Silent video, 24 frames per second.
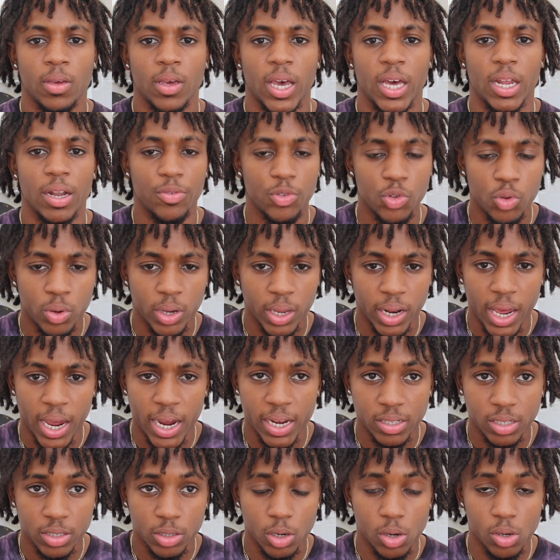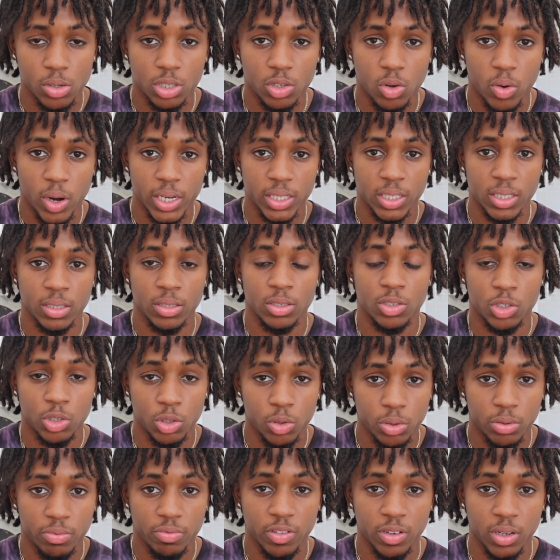And if you can answer those questions
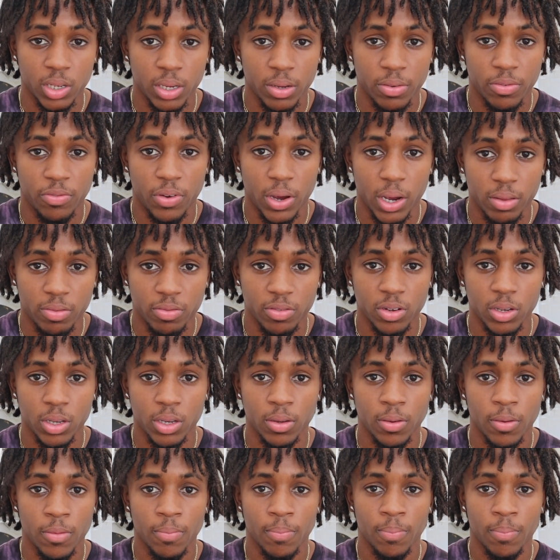truthfully, faithfully,